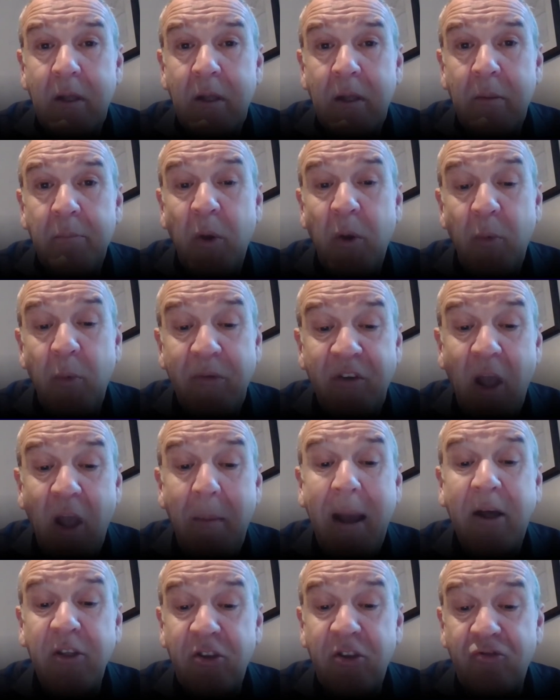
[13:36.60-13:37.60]
But we've come
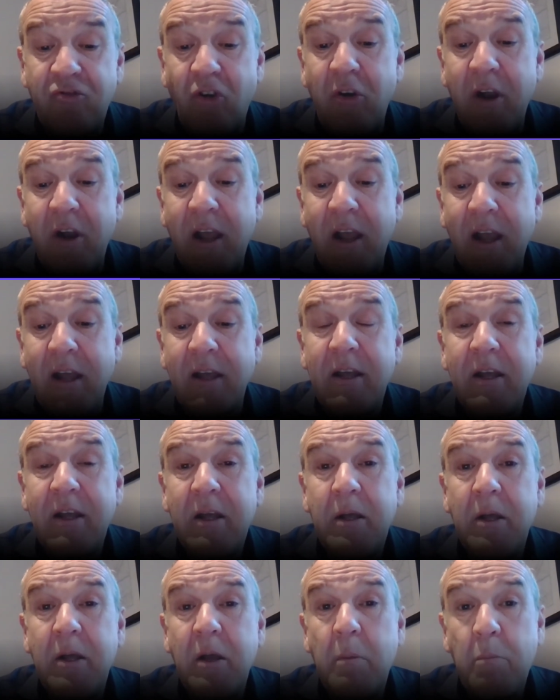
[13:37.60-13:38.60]
out stronger,
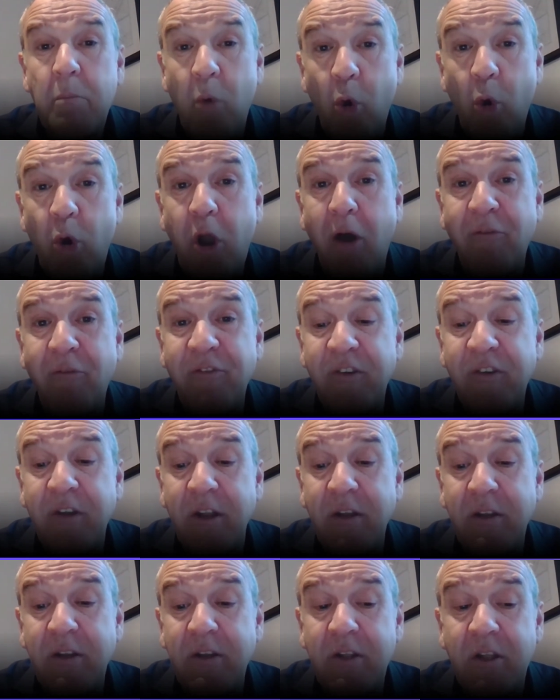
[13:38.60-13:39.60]
more
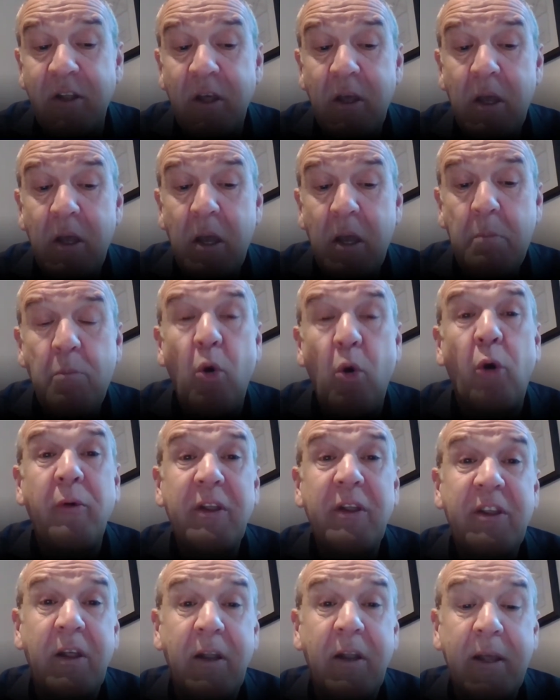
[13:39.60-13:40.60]
confident, more
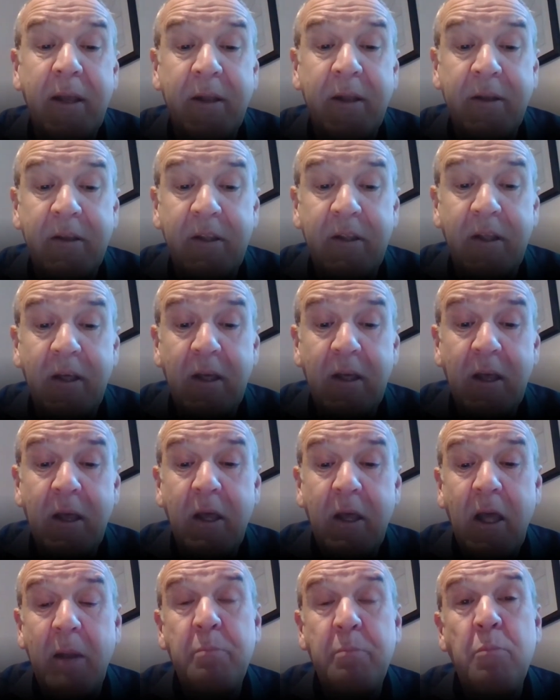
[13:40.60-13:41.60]
resilient,
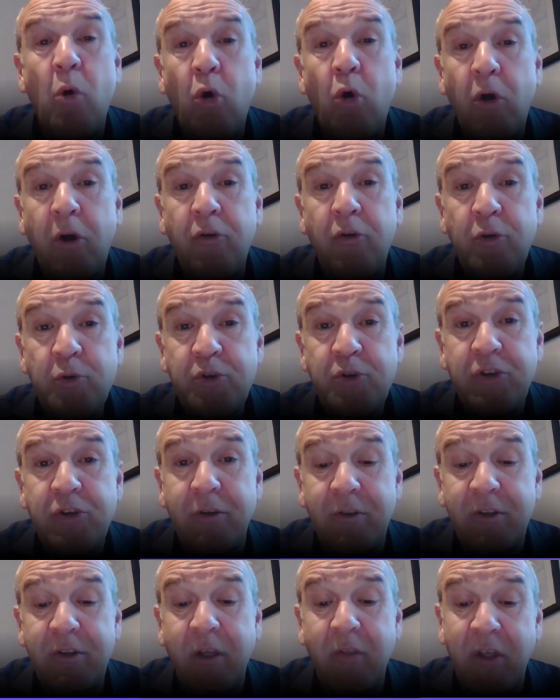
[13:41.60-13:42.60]
and more
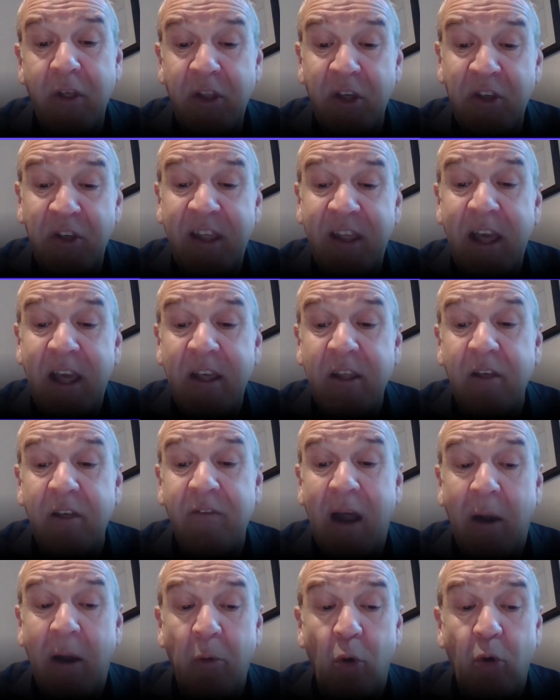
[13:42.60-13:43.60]
crucial to the success of
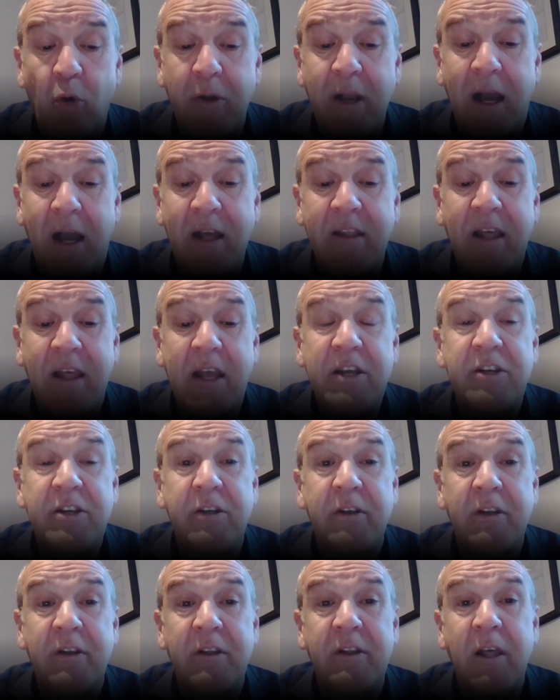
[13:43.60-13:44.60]
our
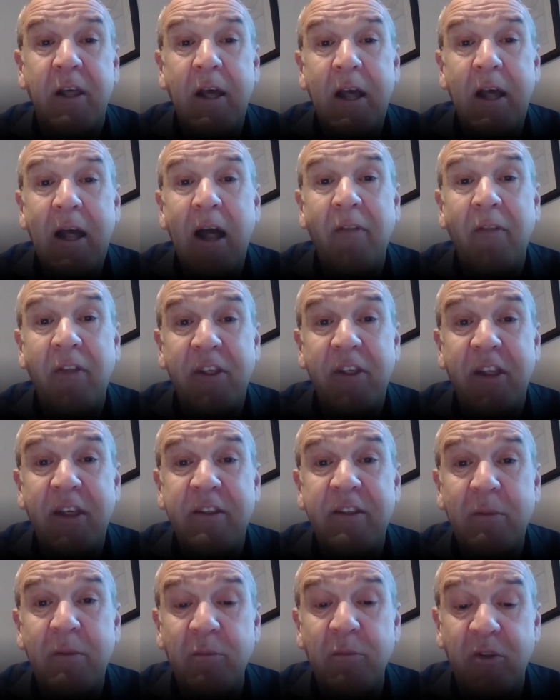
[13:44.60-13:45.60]
organisations and the
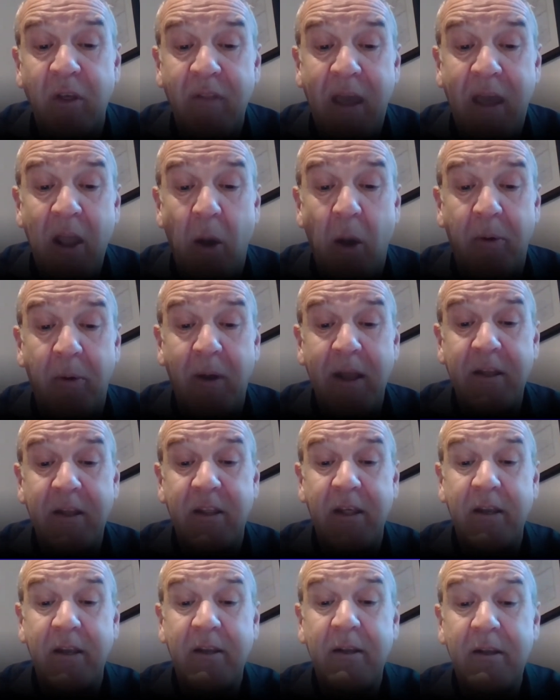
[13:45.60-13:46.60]
systems that they operate
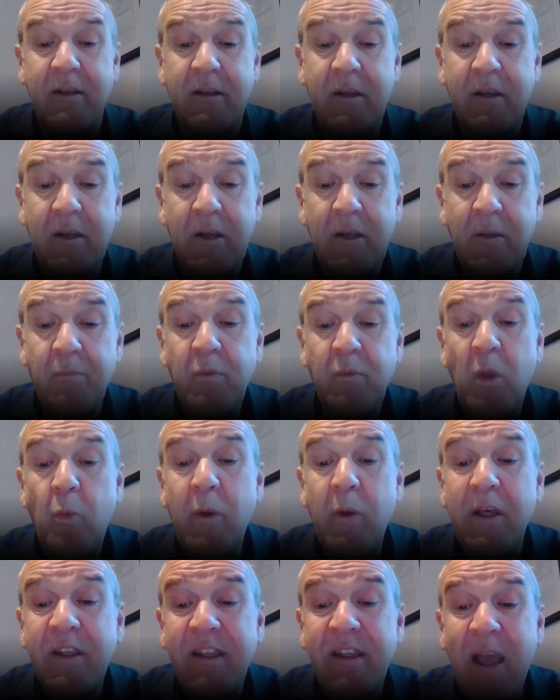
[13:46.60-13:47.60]
in.
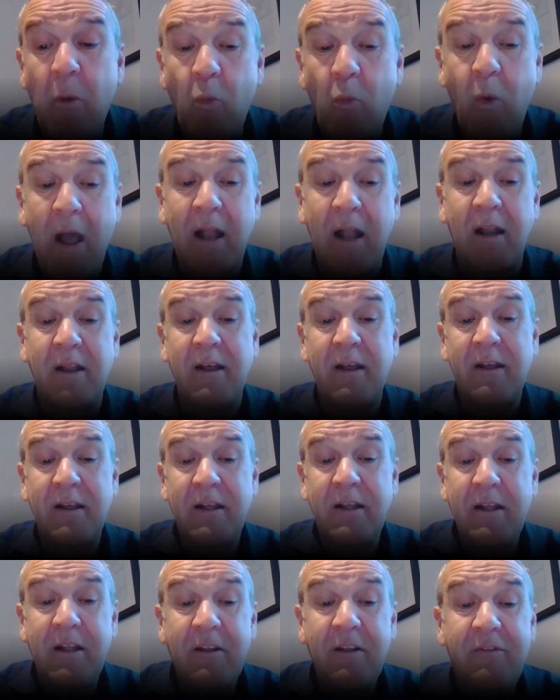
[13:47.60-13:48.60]
We are set well
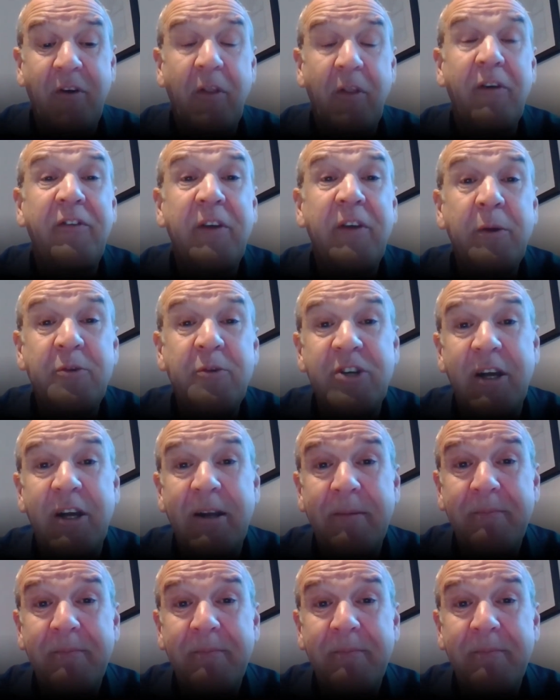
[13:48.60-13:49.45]
for the future.